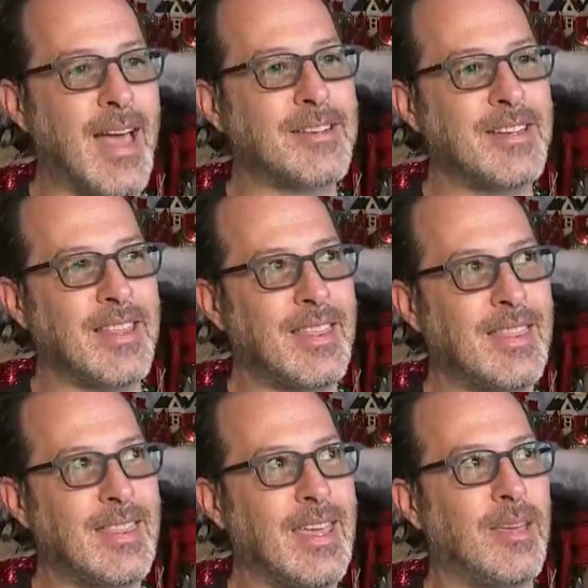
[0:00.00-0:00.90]
actually
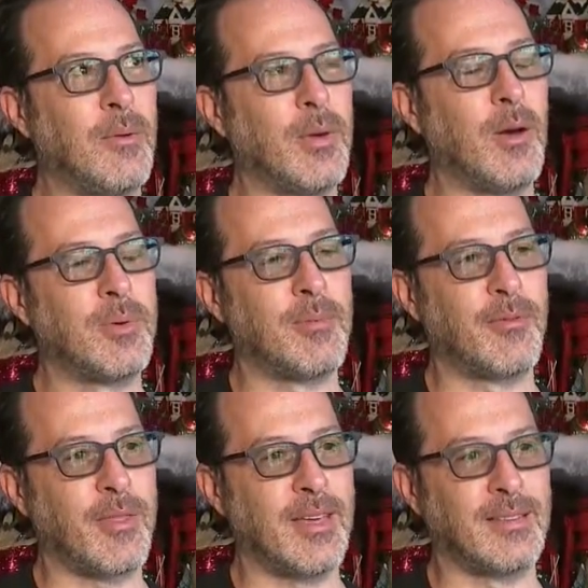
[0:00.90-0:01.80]
thinking when we opened up
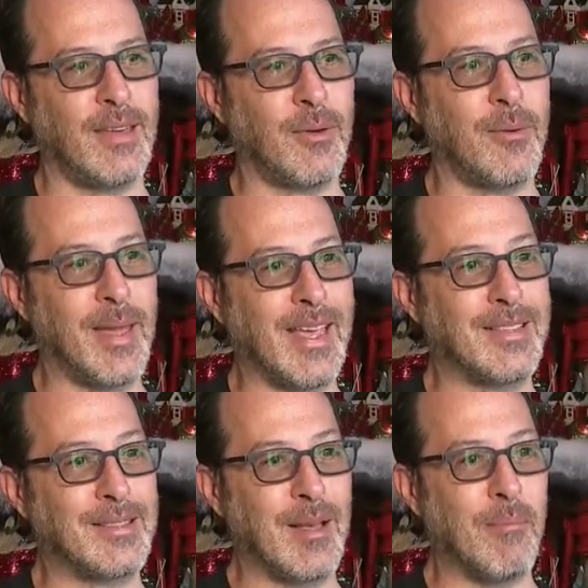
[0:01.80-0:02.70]
before Thanksgiving, we might
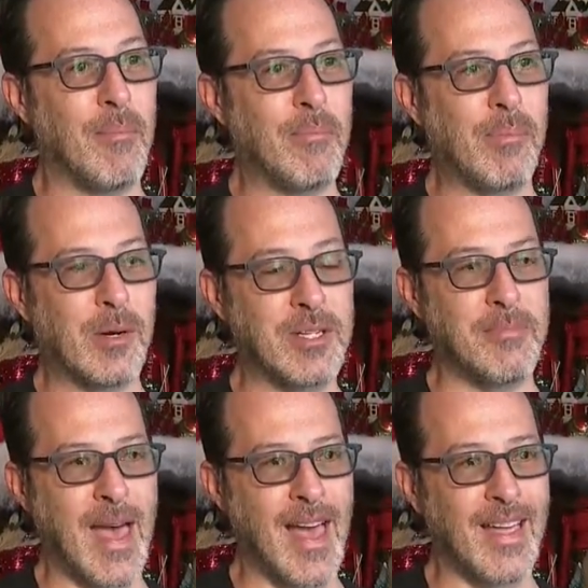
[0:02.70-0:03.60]
get some
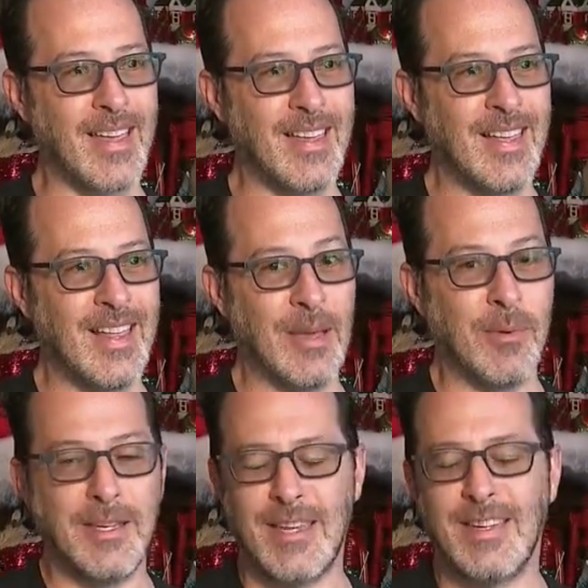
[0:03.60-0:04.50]
pushback.
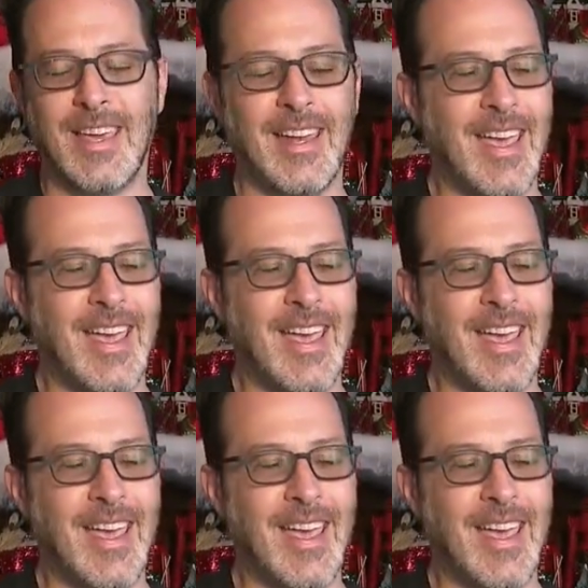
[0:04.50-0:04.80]
We didn't get